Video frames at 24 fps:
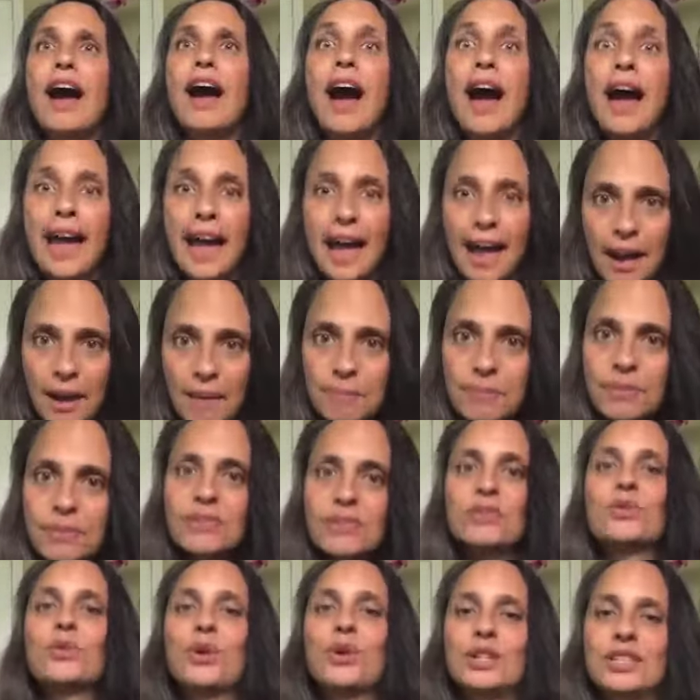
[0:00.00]
I am the
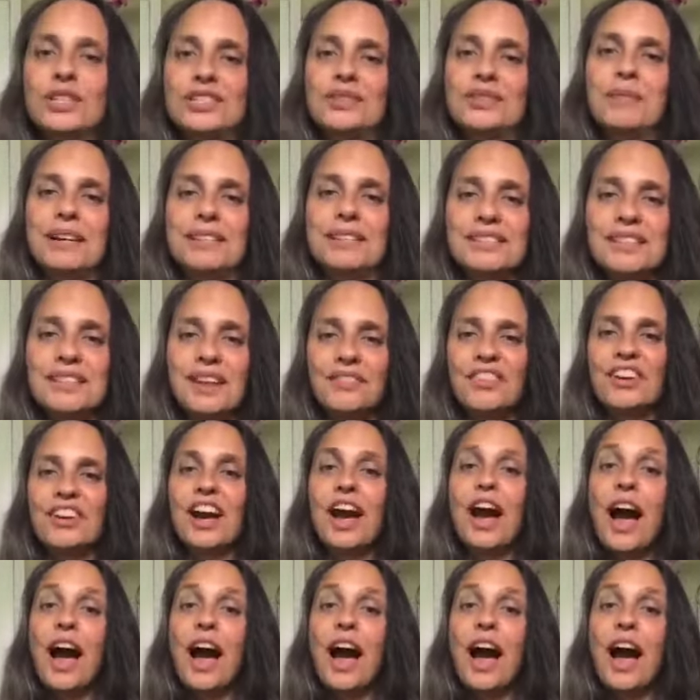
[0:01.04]
source of my suffering.